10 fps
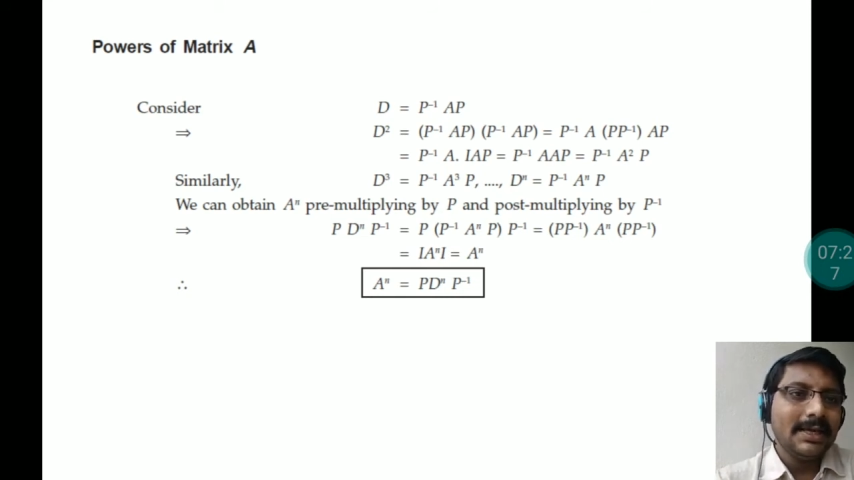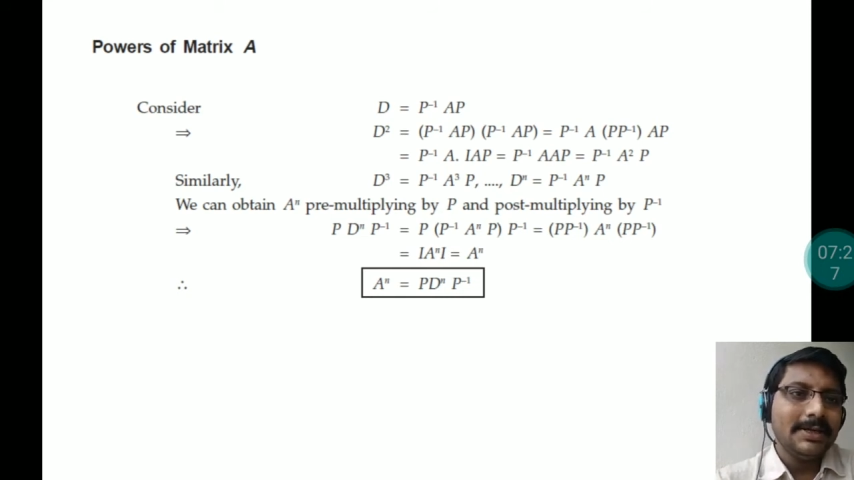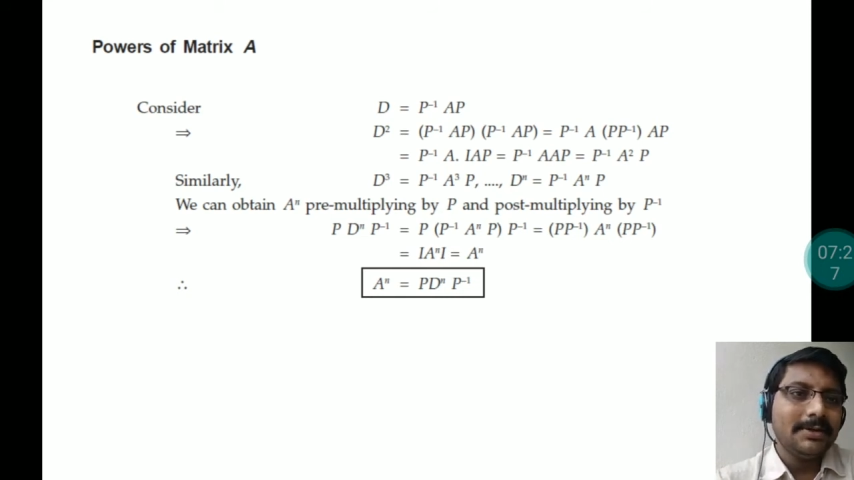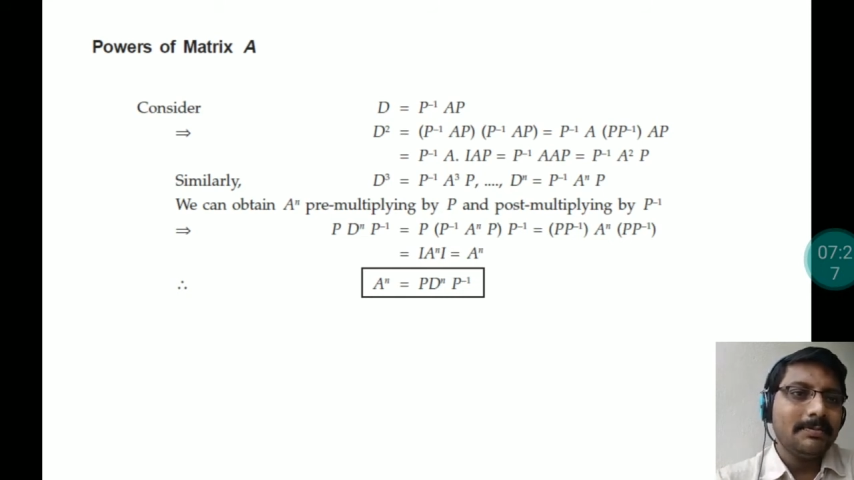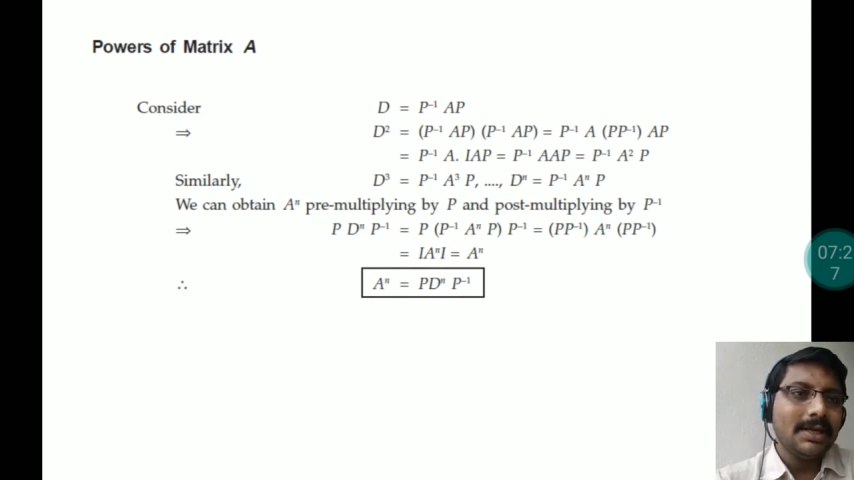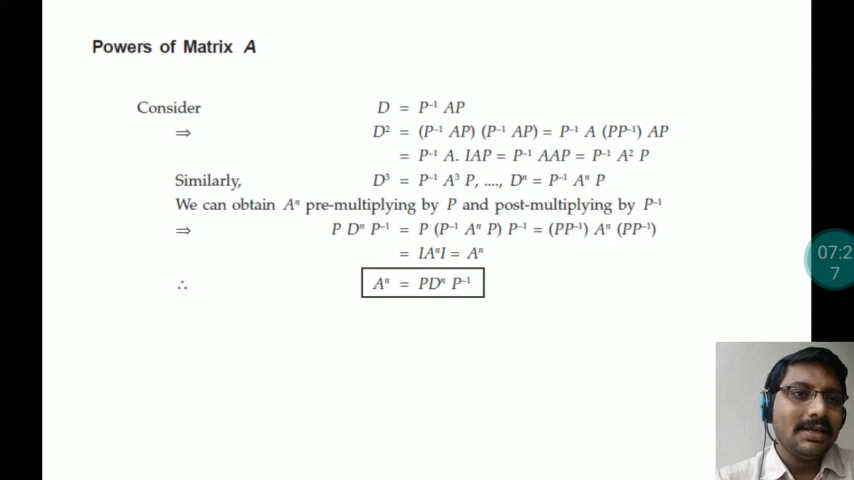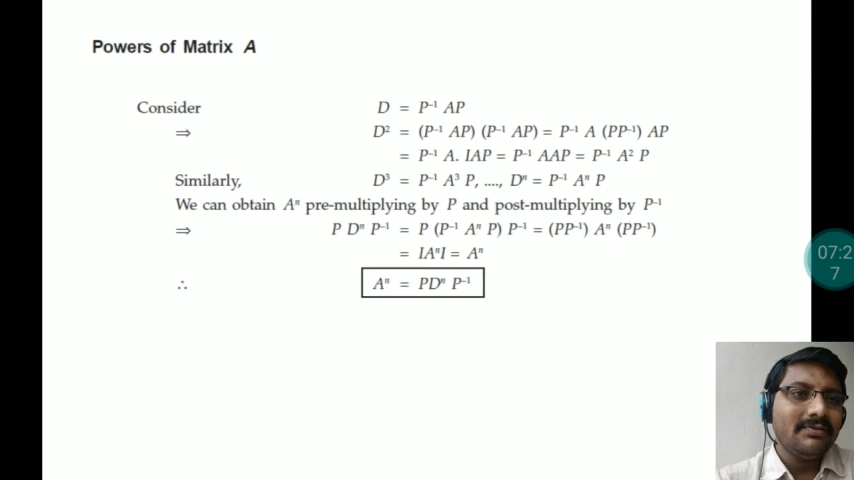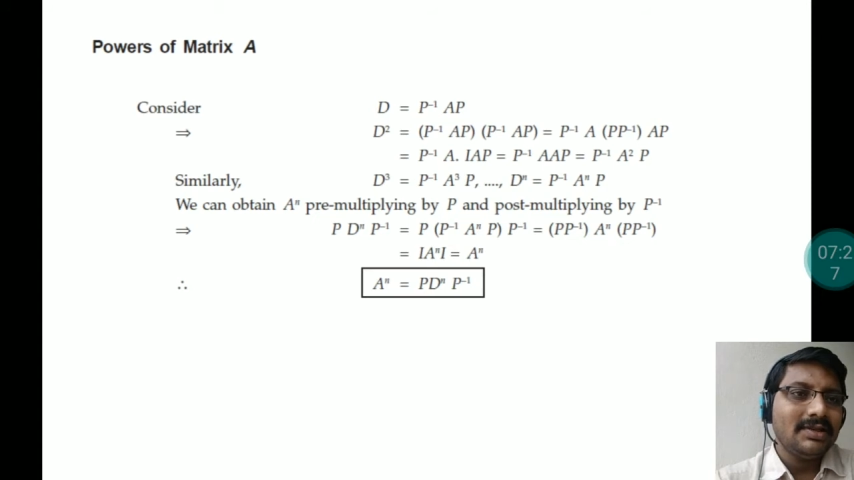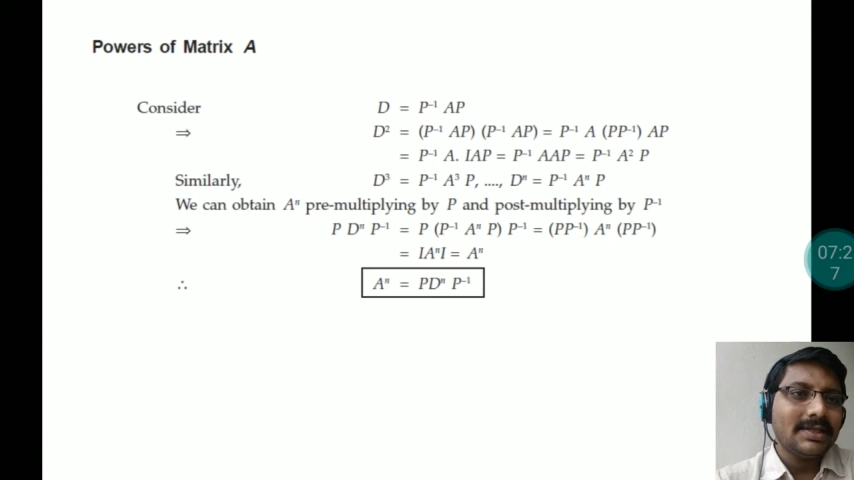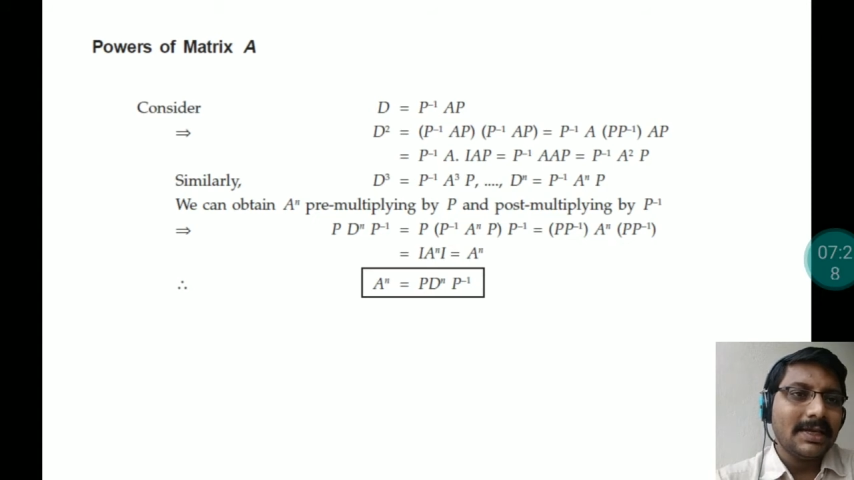into P
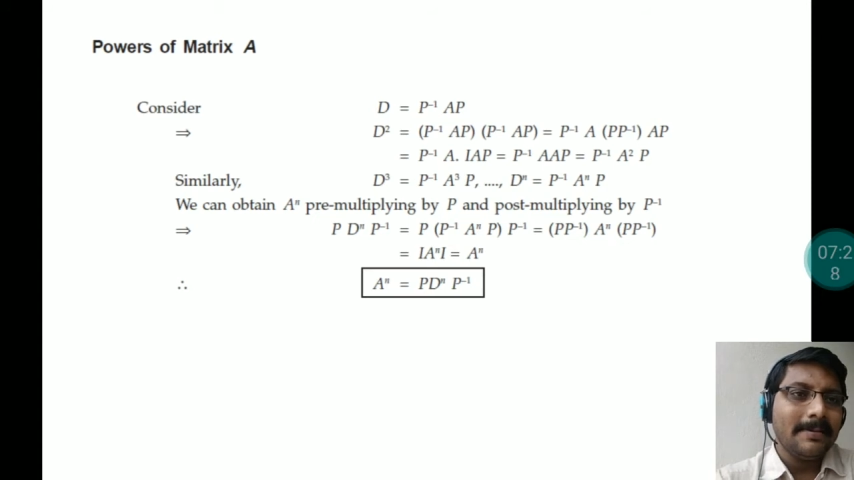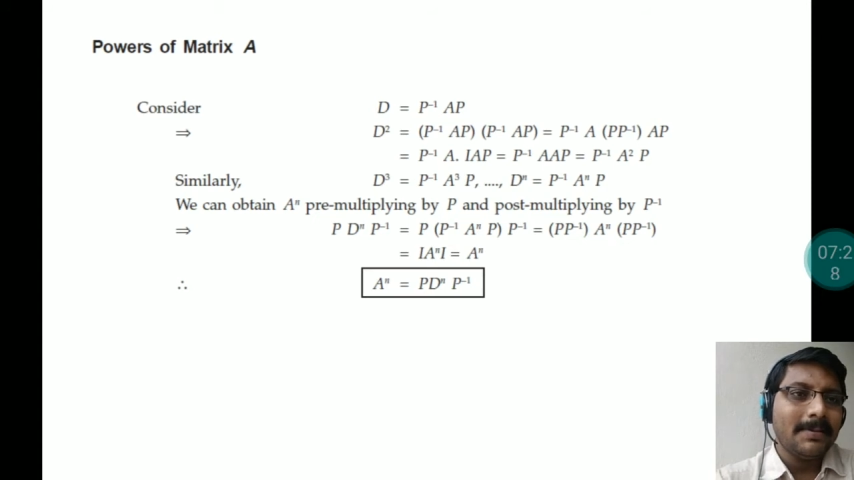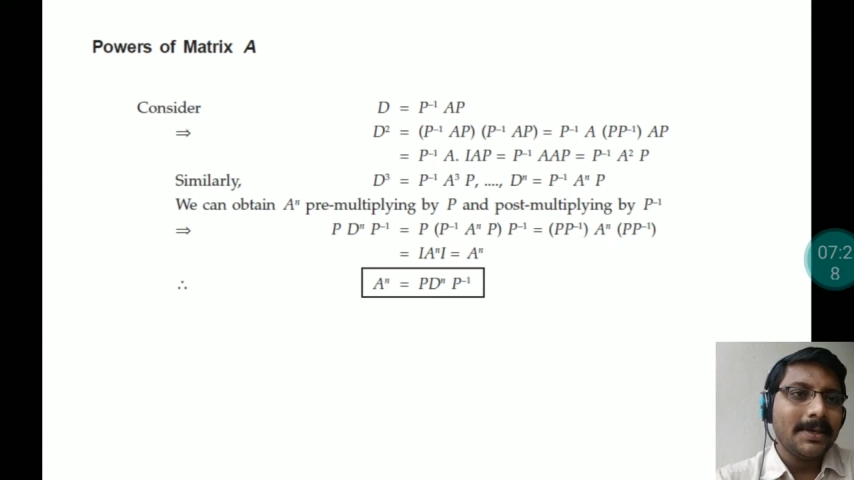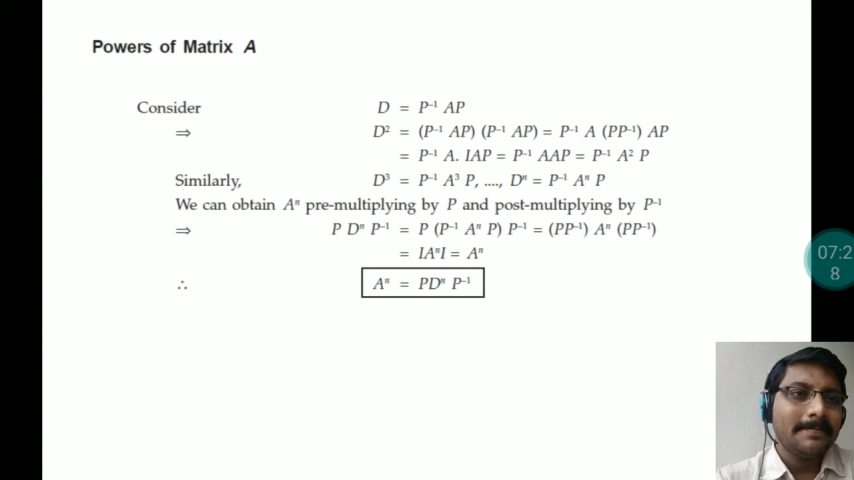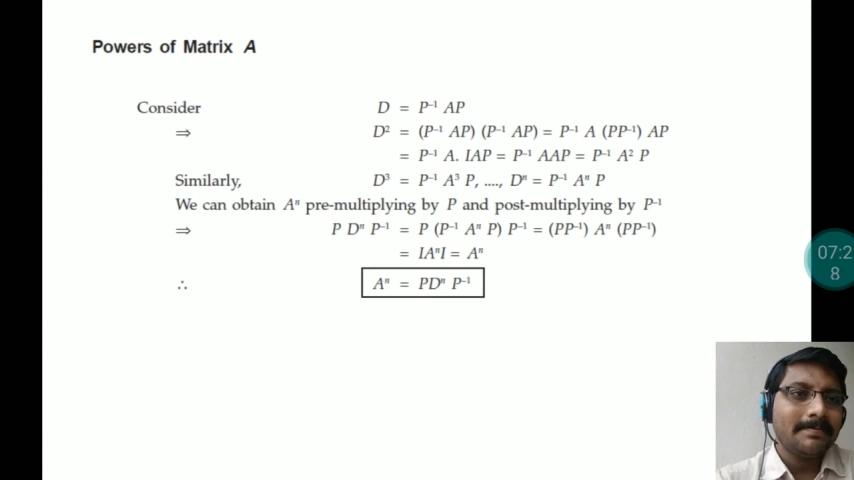inverse AP.